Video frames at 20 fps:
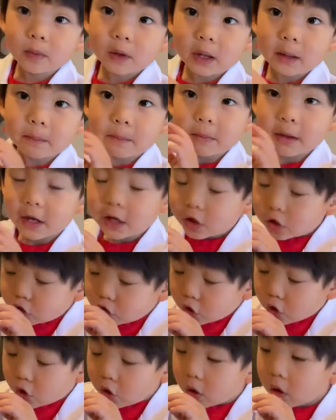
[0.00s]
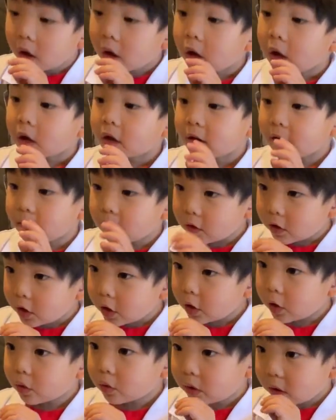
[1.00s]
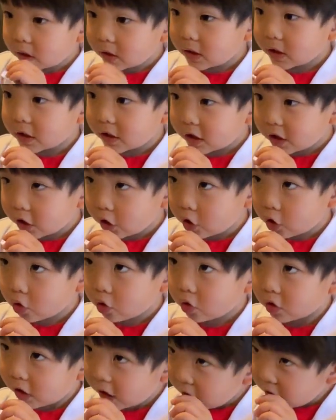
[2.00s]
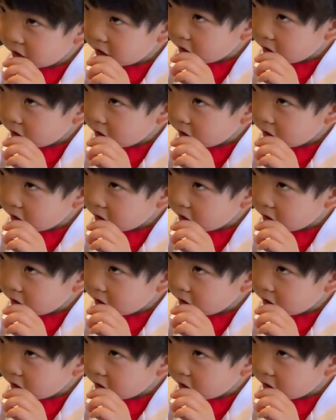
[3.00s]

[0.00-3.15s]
but make sure the video doesn't see you,